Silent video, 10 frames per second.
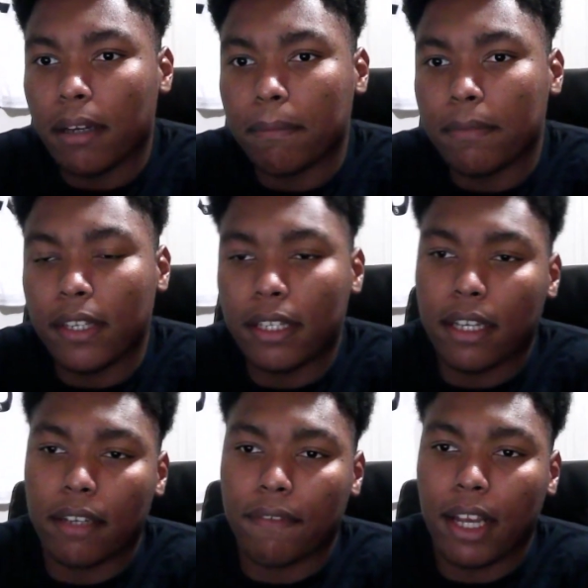Ten
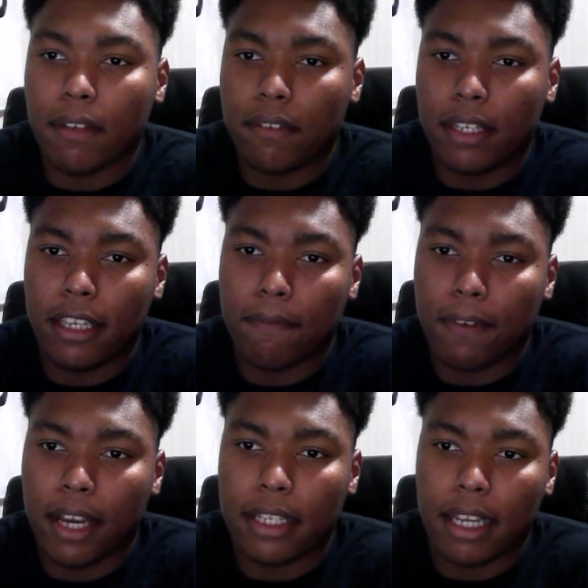Hag vows to keep
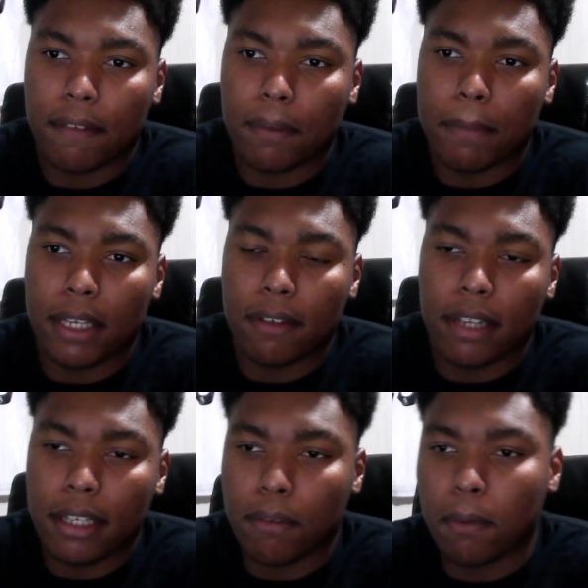fighting after Man
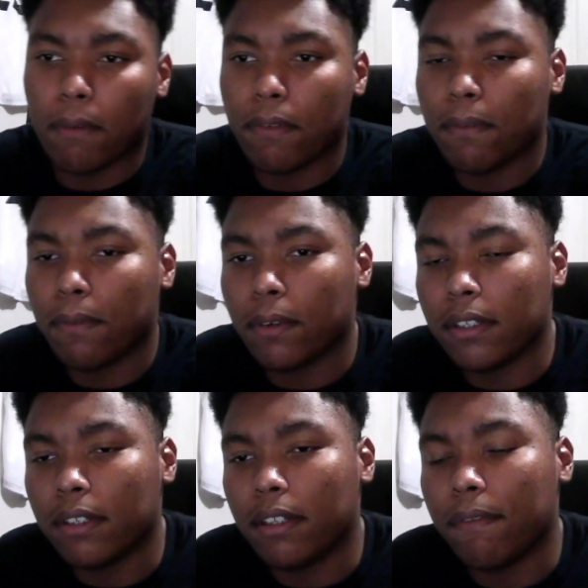United's woeful
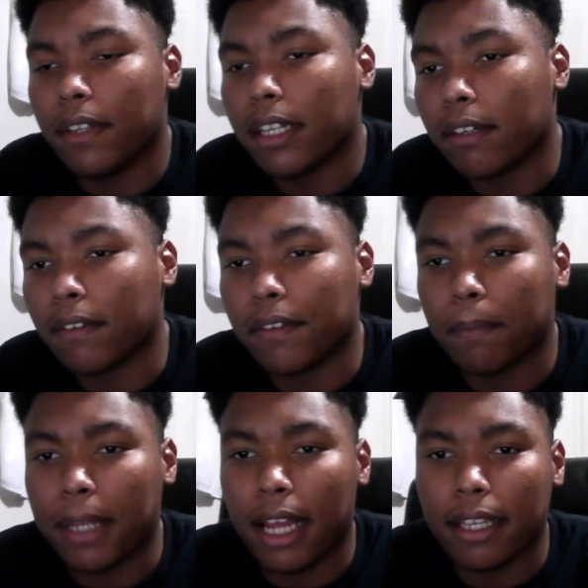4-0 defeat at Crystal
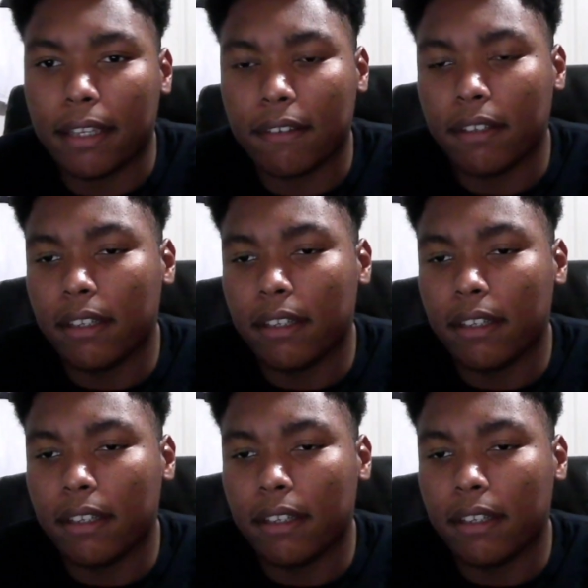Palace,